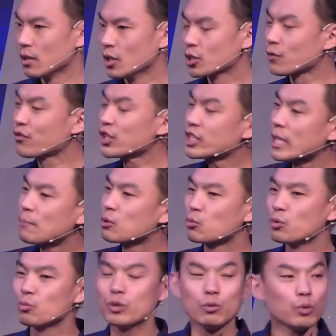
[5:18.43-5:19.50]
So for example,
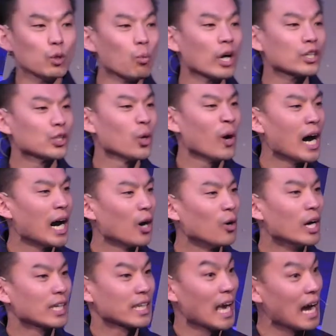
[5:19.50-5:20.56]
we want to know how
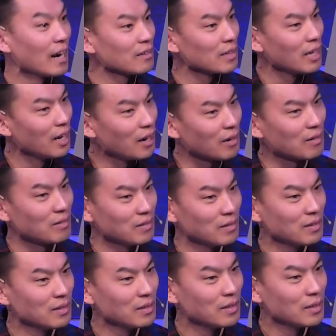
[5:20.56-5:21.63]
Kal-El
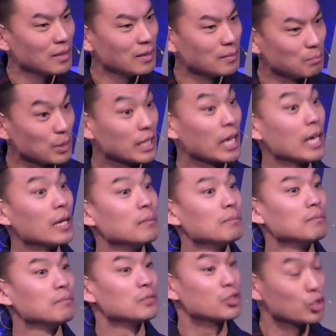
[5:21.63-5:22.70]
became
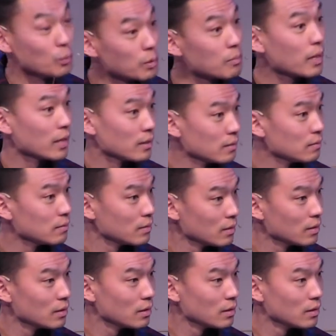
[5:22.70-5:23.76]
Superman.
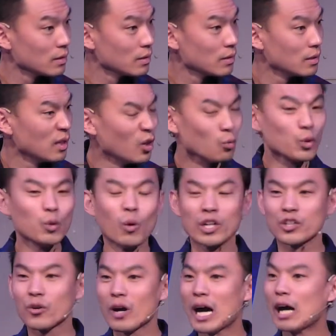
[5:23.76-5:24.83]
We want
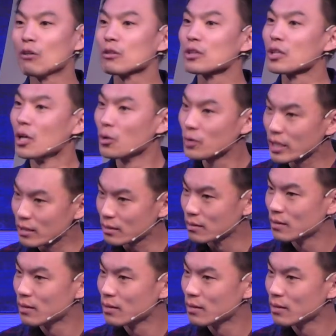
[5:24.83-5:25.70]
to know how Logan